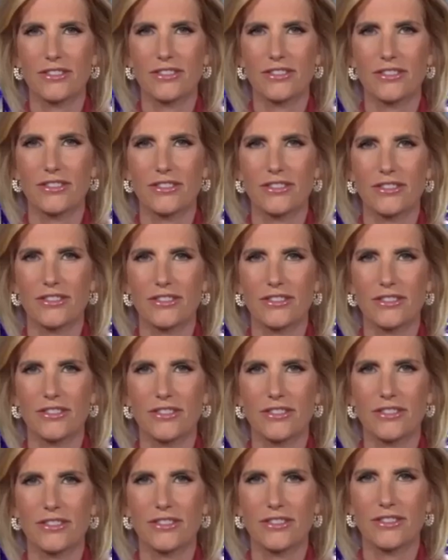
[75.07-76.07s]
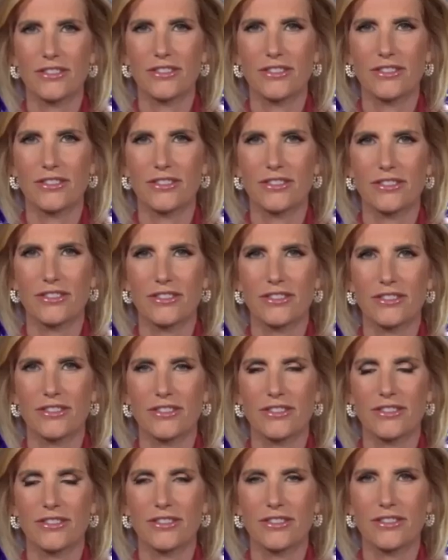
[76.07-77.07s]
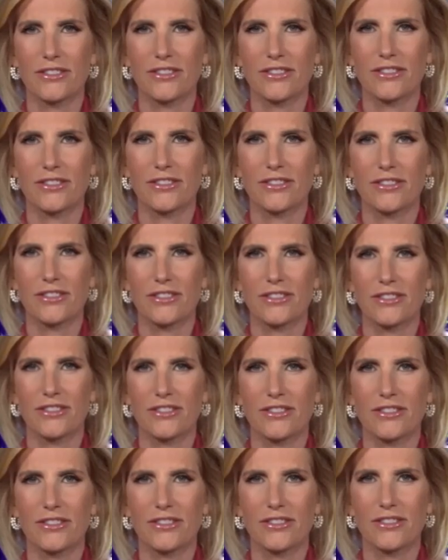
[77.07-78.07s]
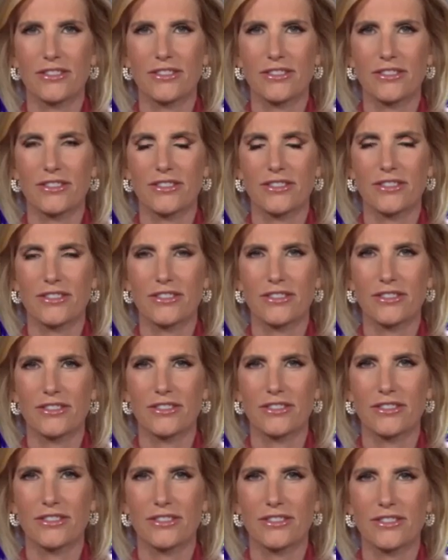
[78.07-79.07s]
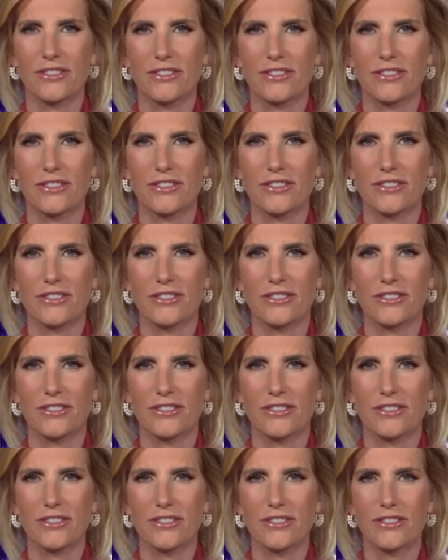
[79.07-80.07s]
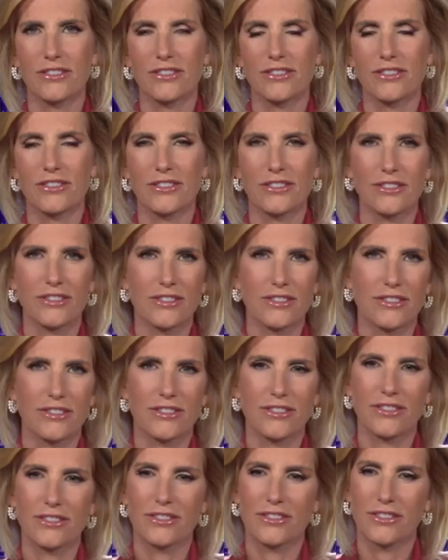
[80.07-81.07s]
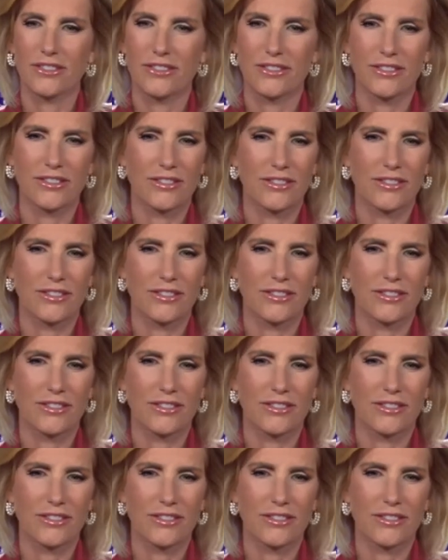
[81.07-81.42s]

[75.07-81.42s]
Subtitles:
This person isn't speaking.